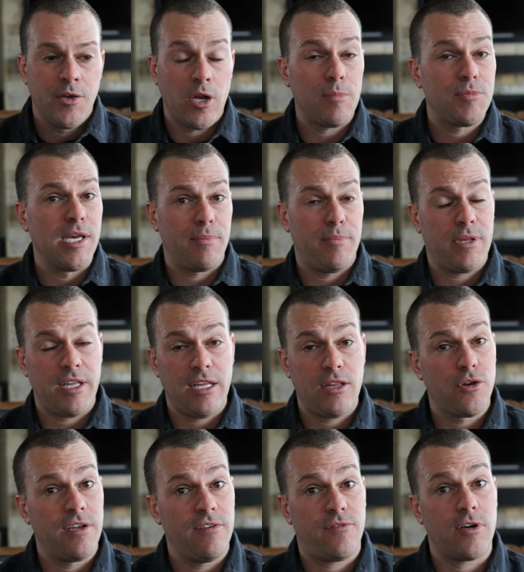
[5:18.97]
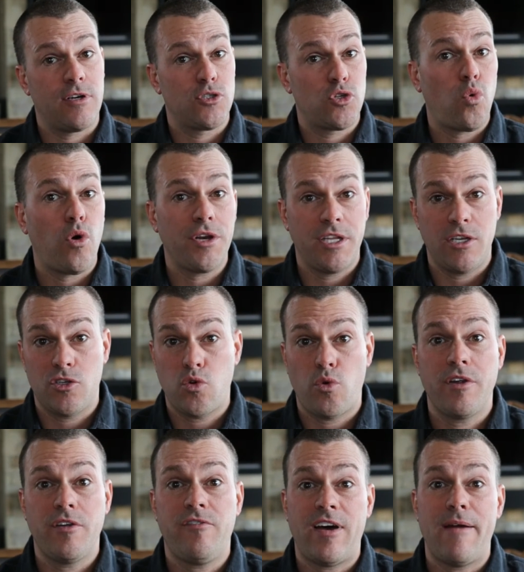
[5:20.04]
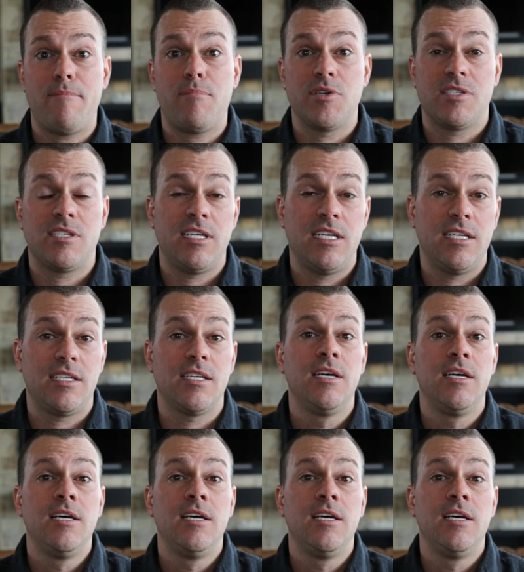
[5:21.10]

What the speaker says: I'm typically looking for a 20 to 25%